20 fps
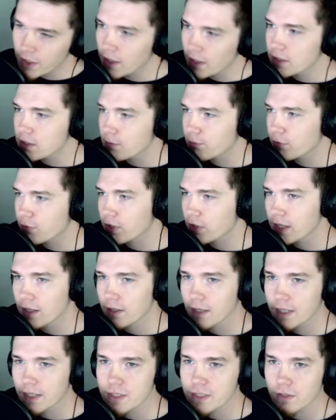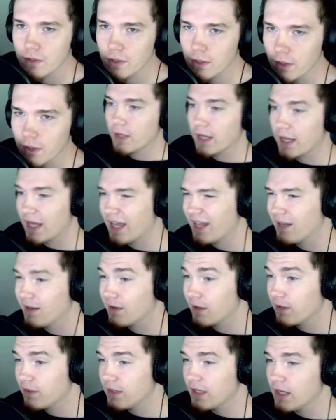pretty nice look.
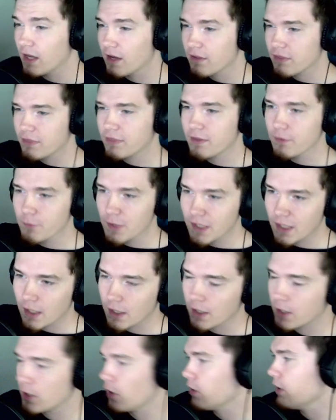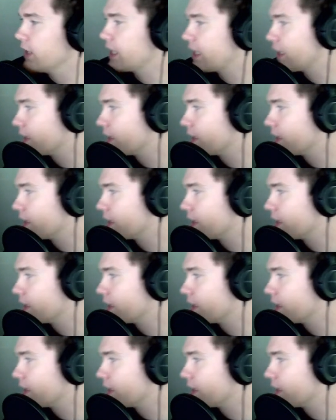And the Etheric Guardian